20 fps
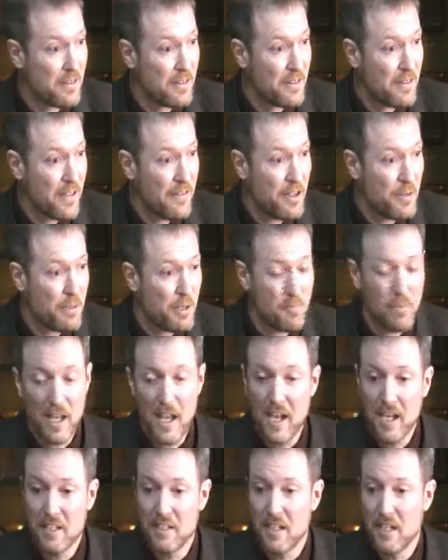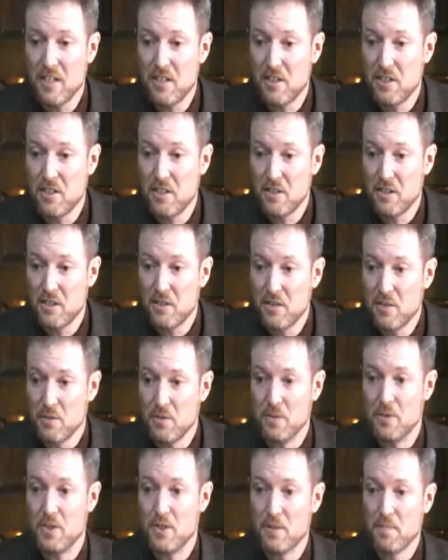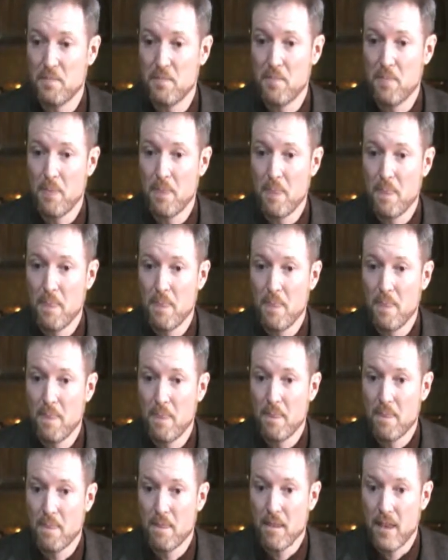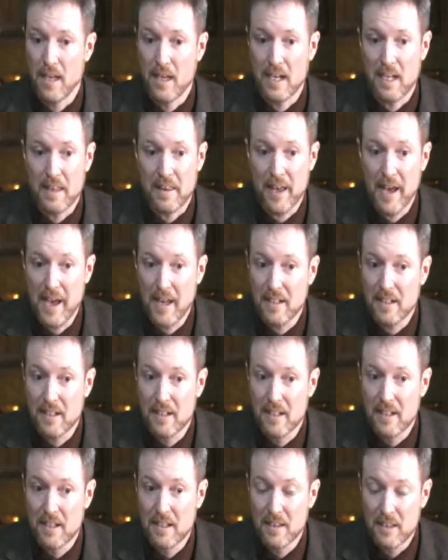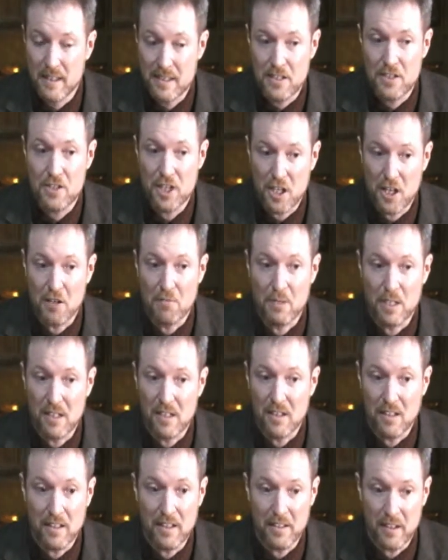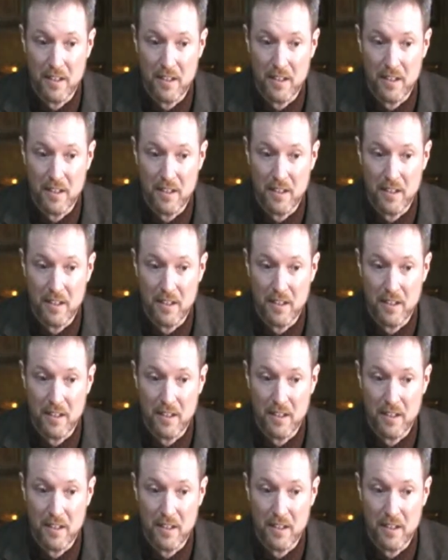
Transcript: Have you been paying attention to the news? And at that, this gentleman lit